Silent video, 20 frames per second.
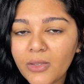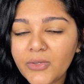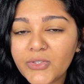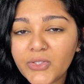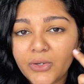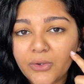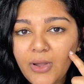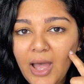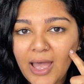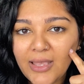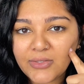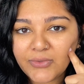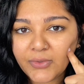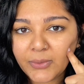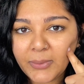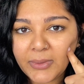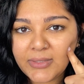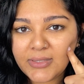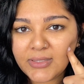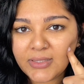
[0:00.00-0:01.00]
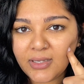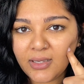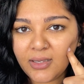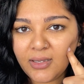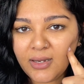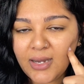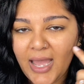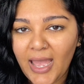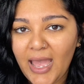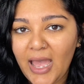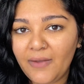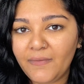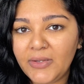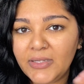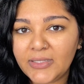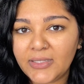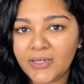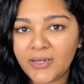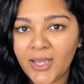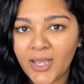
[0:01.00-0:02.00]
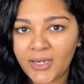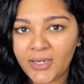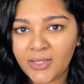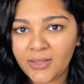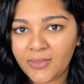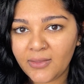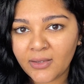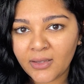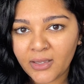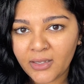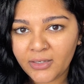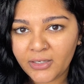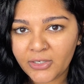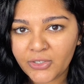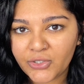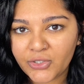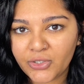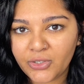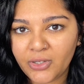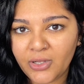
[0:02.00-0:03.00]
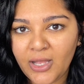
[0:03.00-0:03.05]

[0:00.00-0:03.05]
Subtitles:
So as for my skin, I haven't done anything additional.